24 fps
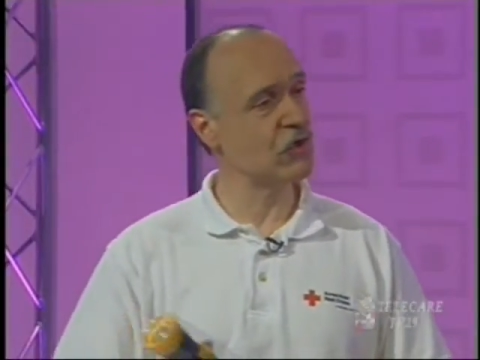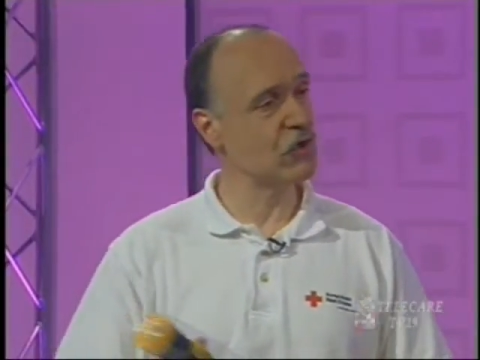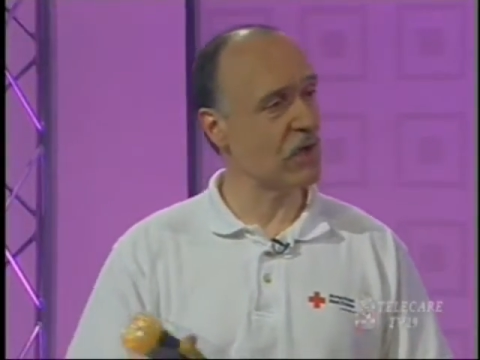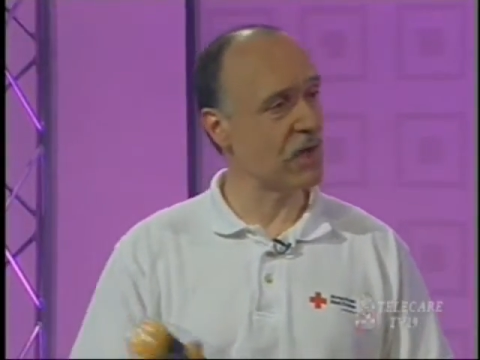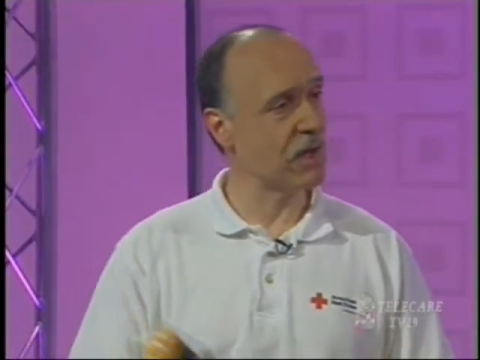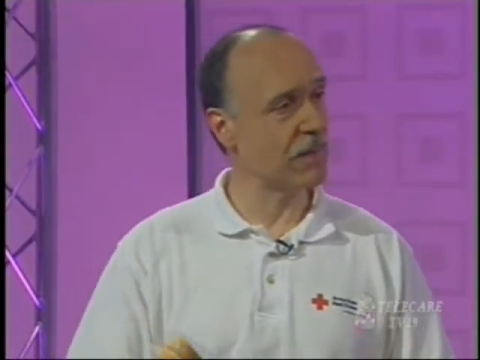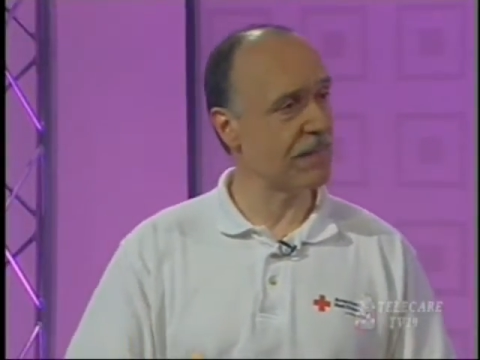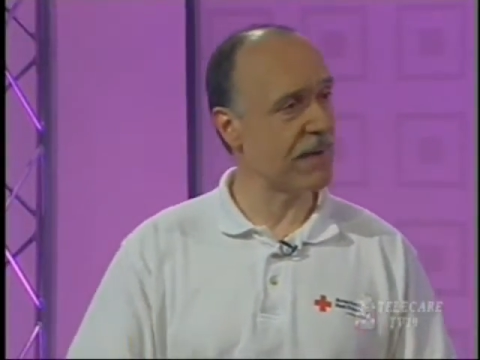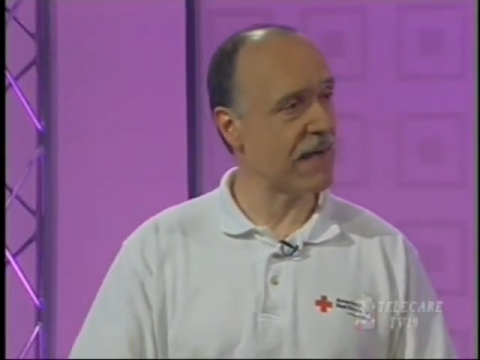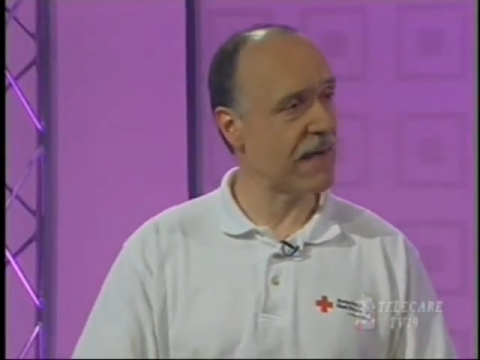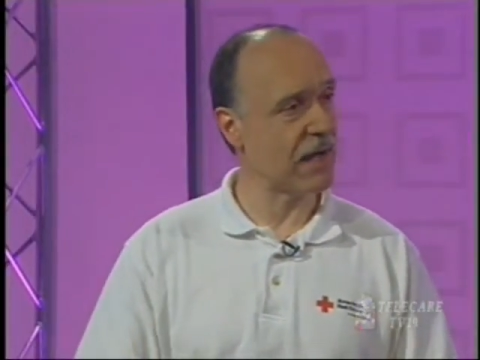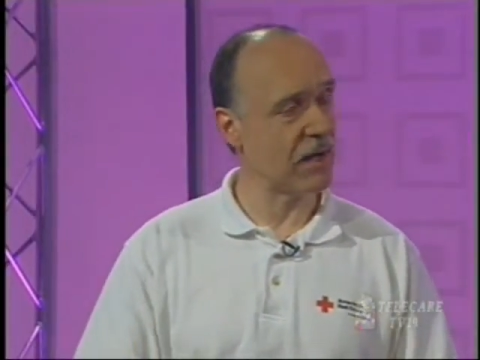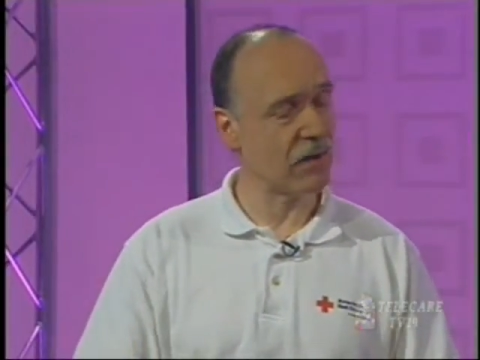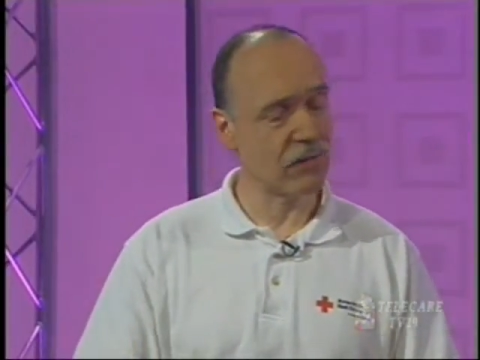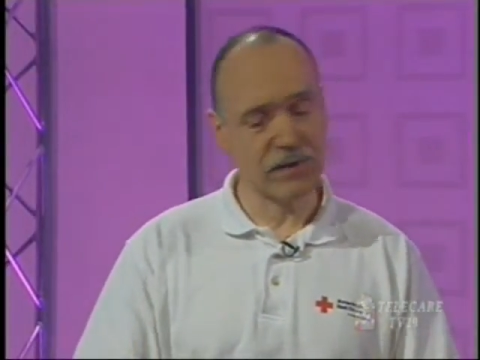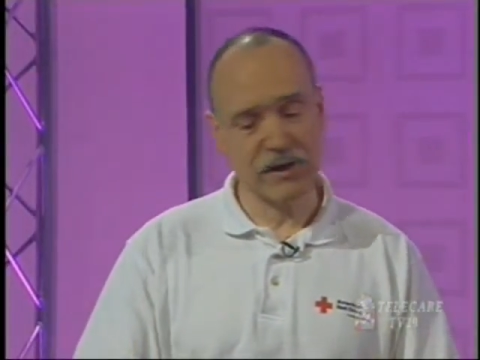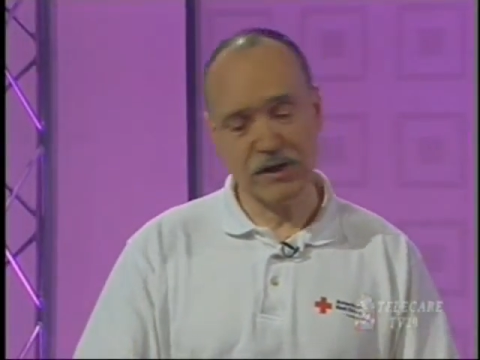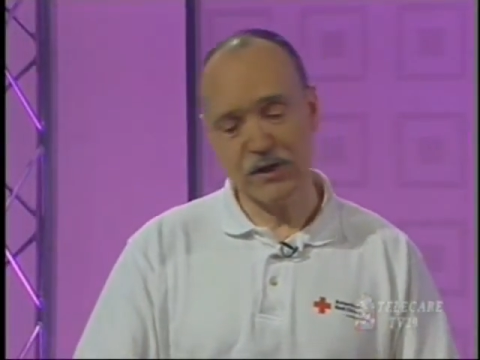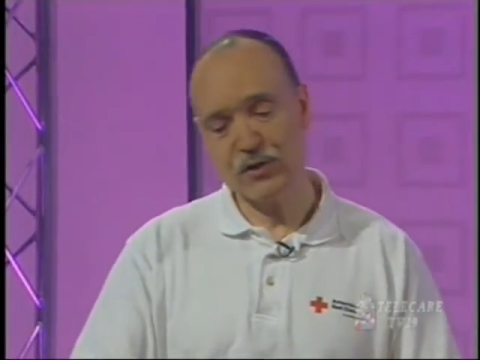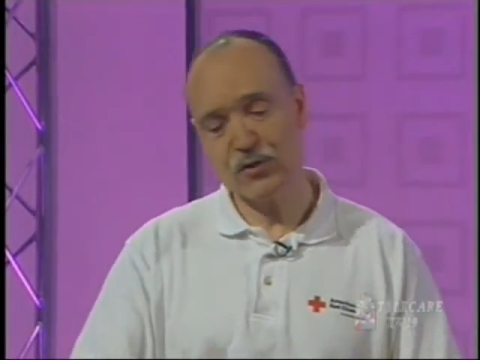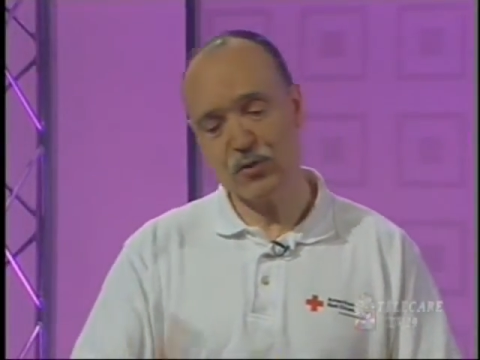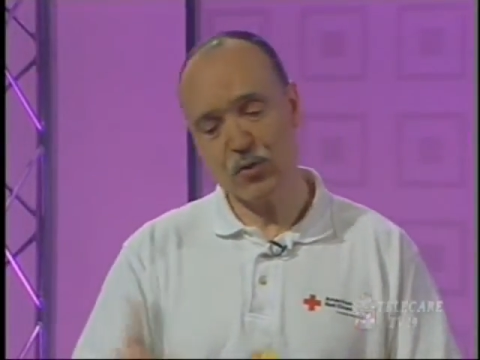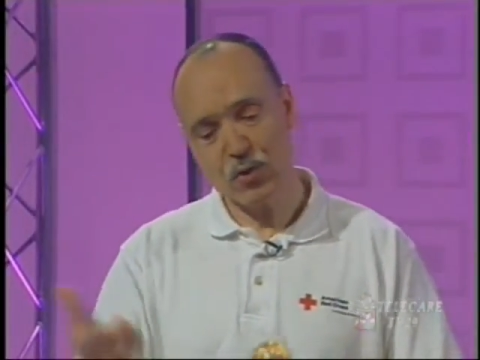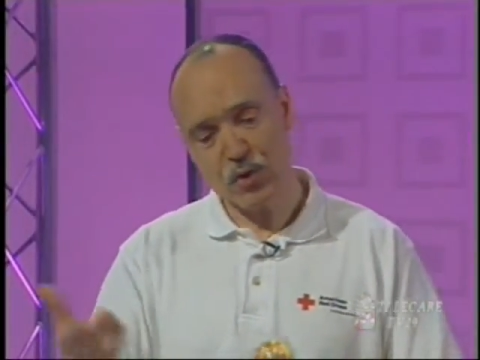shape
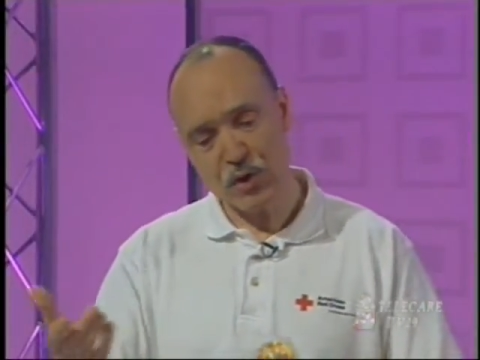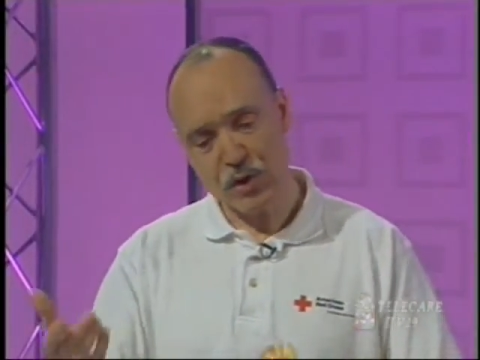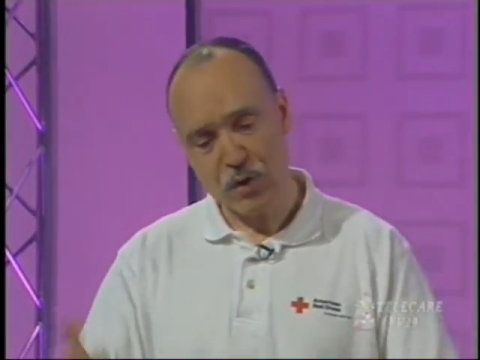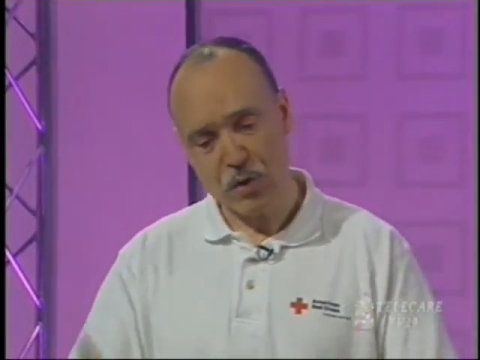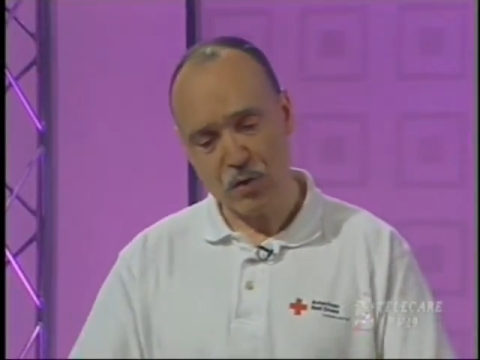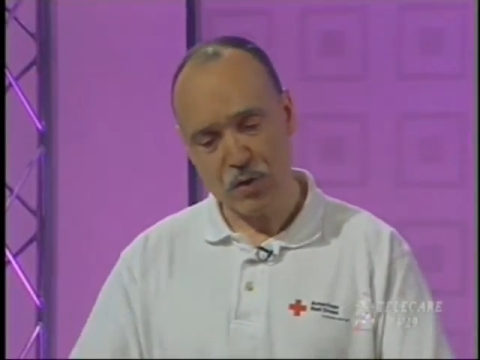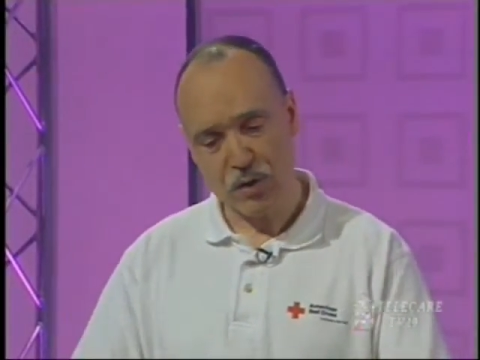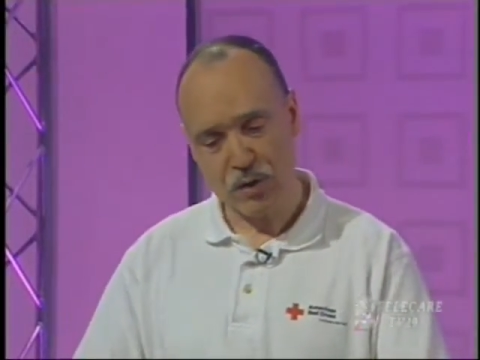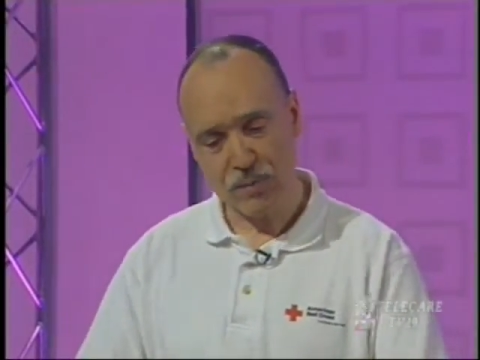batteries or